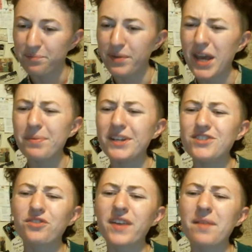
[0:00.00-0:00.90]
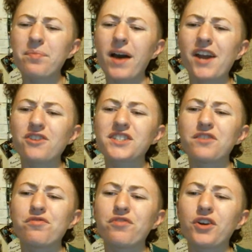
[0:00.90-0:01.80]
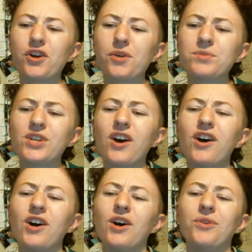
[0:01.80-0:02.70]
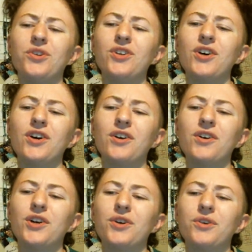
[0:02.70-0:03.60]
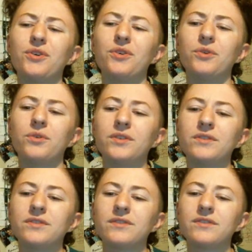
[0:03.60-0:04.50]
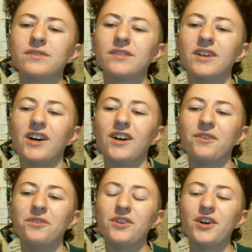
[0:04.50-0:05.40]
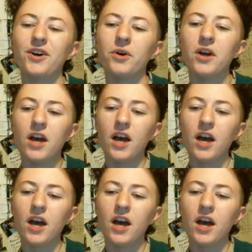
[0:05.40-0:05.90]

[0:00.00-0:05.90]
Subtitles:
Babies are vampires confirmed. Oh no. Oh no.